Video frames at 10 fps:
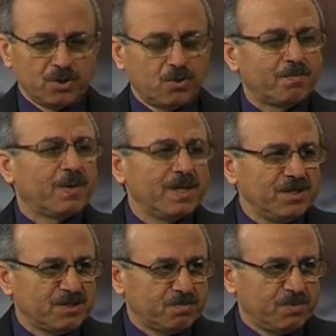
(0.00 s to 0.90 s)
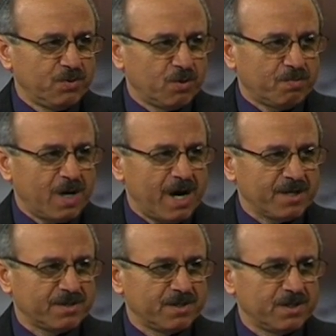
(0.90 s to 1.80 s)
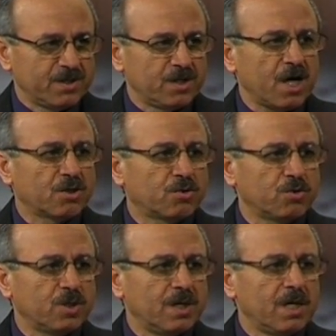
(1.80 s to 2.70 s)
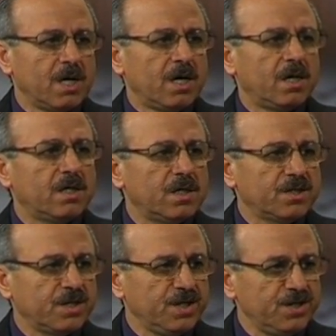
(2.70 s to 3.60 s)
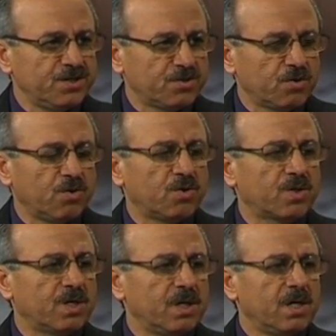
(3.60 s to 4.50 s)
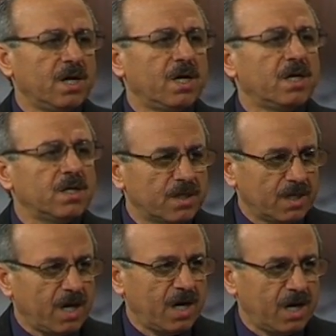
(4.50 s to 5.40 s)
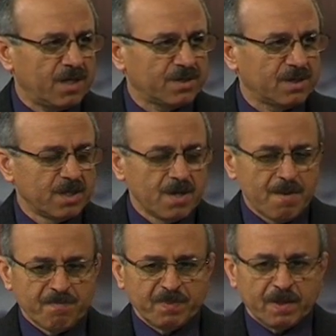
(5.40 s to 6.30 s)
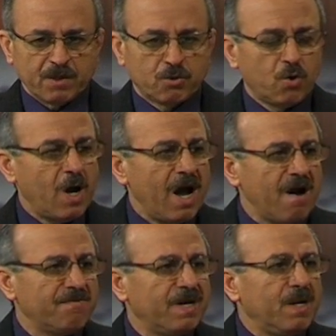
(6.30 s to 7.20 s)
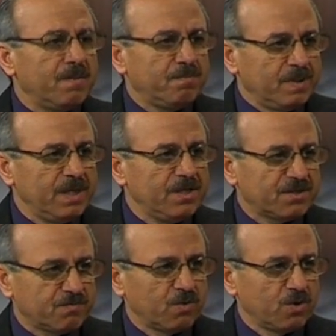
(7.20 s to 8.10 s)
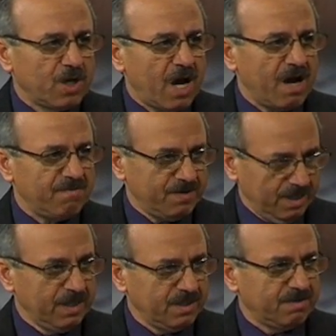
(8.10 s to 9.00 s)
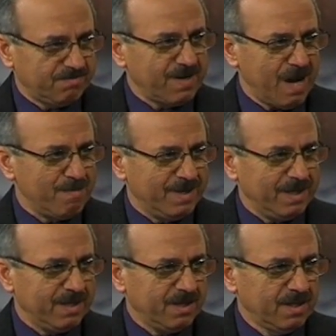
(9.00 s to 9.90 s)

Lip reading: to please your partner, not to hurt his or her heart, to have a peaceful life in the family.